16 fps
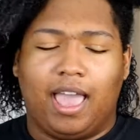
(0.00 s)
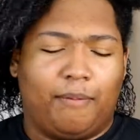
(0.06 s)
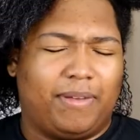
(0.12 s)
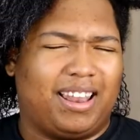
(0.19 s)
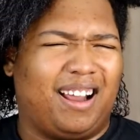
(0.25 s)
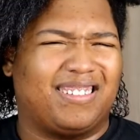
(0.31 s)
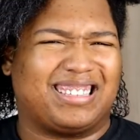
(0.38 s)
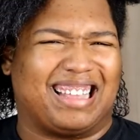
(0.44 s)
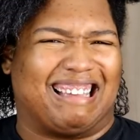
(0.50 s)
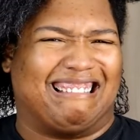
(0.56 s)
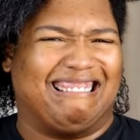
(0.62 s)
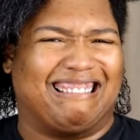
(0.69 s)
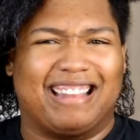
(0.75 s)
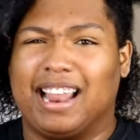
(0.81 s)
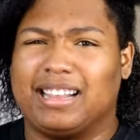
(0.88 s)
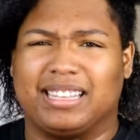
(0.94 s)
Then I was like,
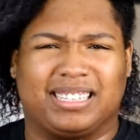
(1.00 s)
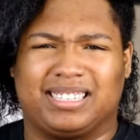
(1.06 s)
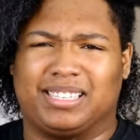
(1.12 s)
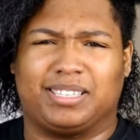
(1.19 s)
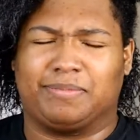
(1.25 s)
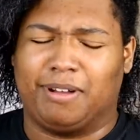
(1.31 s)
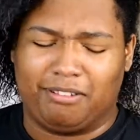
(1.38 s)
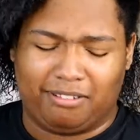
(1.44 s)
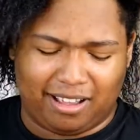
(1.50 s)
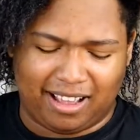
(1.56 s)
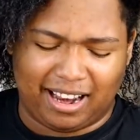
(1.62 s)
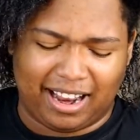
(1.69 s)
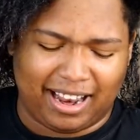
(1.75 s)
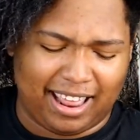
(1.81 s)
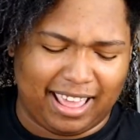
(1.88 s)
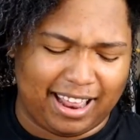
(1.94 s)
ugh, that doesn't smell good.
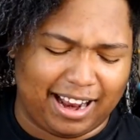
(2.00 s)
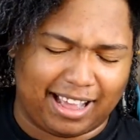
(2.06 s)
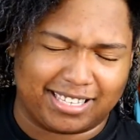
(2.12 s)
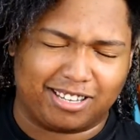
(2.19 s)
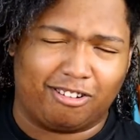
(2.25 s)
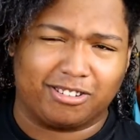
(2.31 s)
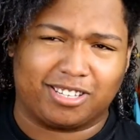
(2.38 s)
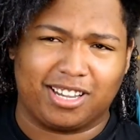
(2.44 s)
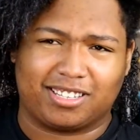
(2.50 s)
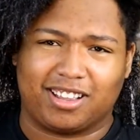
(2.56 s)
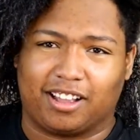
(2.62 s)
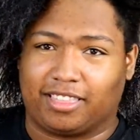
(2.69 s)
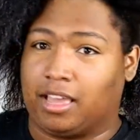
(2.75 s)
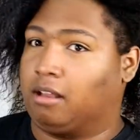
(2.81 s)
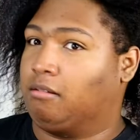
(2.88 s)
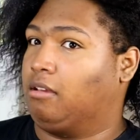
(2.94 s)
And then I saw on
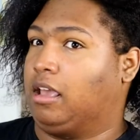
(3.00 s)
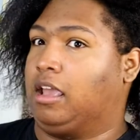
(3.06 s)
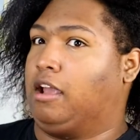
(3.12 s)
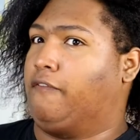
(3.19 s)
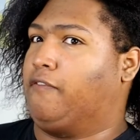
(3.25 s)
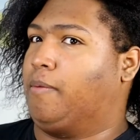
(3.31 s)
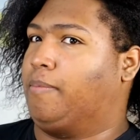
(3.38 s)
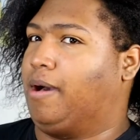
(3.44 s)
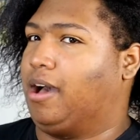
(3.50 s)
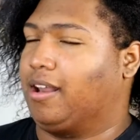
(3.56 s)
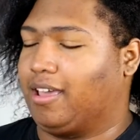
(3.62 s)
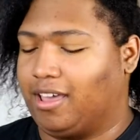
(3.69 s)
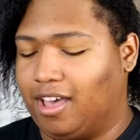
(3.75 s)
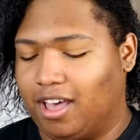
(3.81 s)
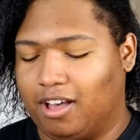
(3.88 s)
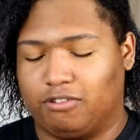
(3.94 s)
TikTok that everybody
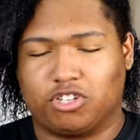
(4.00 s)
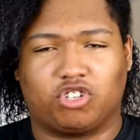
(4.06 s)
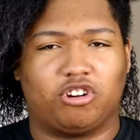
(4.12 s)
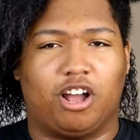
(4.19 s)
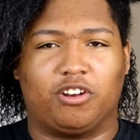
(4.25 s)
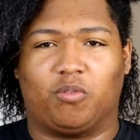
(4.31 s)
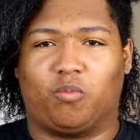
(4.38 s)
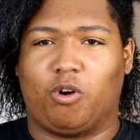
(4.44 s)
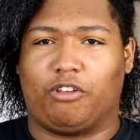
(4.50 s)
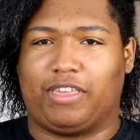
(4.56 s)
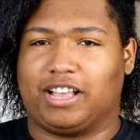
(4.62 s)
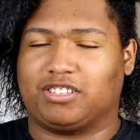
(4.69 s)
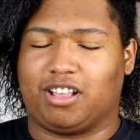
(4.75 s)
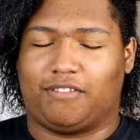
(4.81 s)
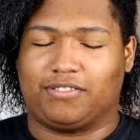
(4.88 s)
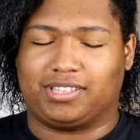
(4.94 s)
was trying to wear that.
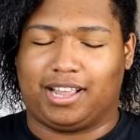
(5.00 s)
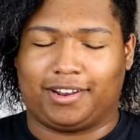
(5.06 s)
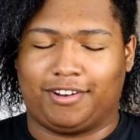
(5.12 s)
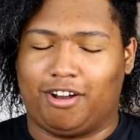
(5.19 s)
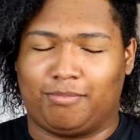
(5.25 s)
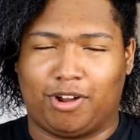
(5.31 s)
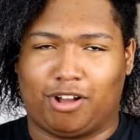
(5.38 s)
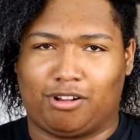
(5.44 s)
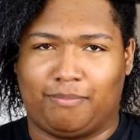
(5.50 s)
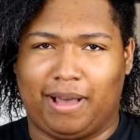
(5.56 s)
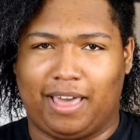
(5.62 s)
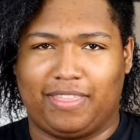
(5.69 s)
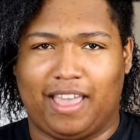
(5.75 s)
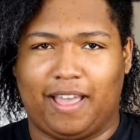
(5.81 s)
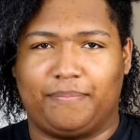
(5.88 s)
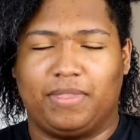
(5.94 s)
So I was like, no, I'm not going to buy
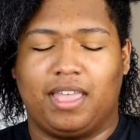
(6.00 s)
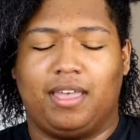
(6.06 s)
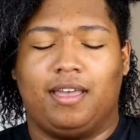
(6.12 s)
that.